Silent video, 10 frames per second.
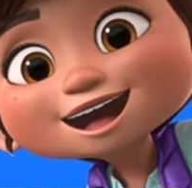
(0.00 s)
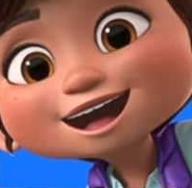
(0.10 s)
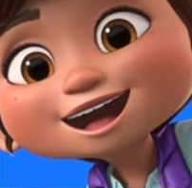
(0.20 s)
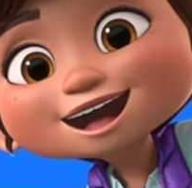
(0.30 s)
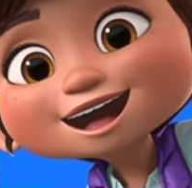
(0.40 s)

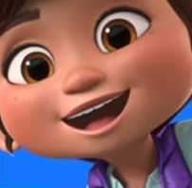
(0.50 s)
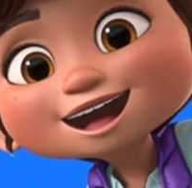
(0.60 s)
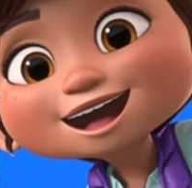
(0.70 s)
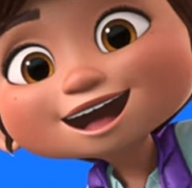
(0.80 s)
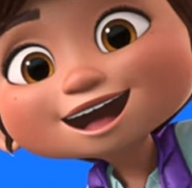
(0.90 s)

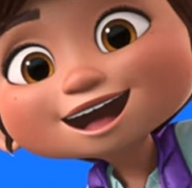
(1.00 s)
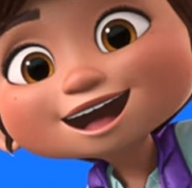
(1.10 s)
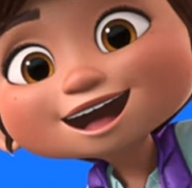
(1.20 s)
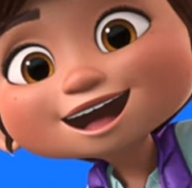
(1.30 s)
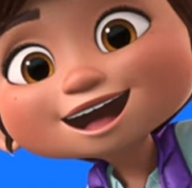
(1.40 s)

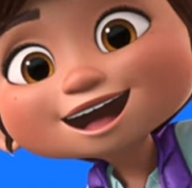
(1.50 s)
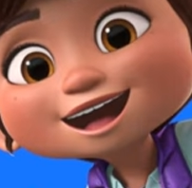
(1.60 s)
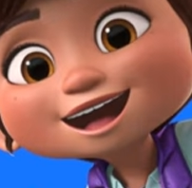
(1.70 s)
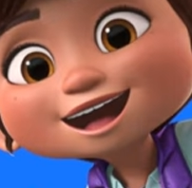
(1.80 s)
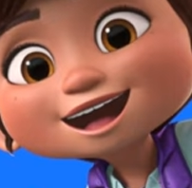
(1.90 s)

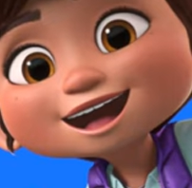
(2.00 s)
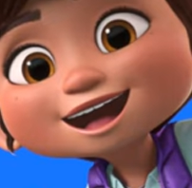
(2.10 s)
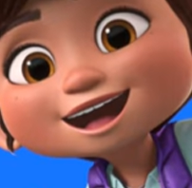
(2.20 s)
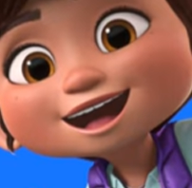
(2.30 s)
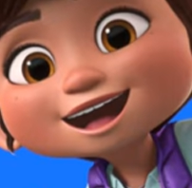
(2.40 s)

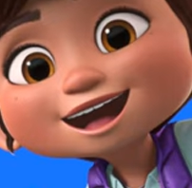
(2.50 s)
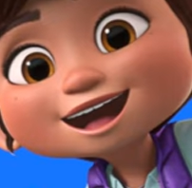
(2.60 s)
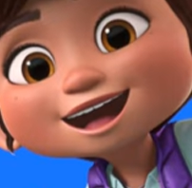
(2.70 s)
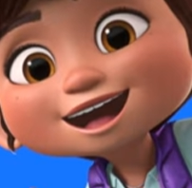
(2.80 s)
[no speech]